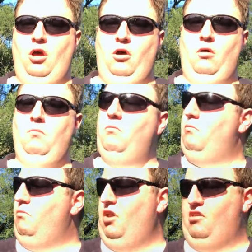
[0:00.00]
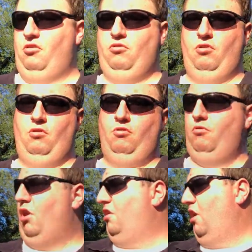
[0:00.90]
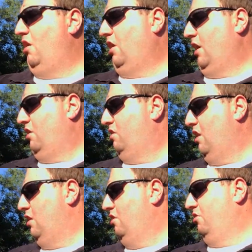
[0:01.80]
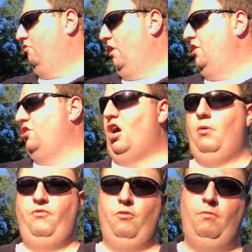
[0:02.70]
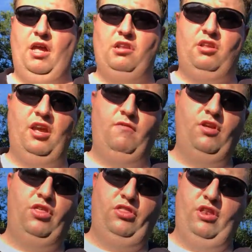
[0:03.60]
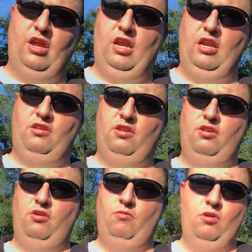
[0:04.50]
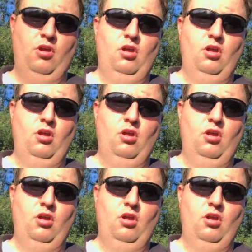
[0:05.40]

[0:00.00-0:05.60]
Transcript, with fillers: Um, it's a, it does, like I said, does a great job for basically everything that I need it to do.